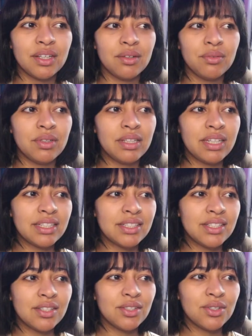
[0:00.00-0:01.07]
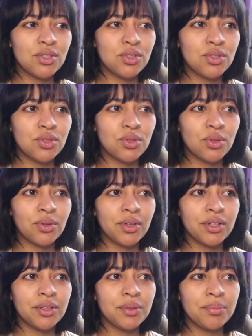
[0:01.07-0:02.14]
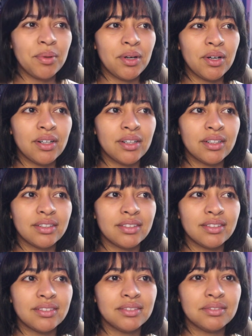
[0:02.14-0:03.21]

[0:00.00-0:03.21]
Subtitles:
can we get to the tutorial part?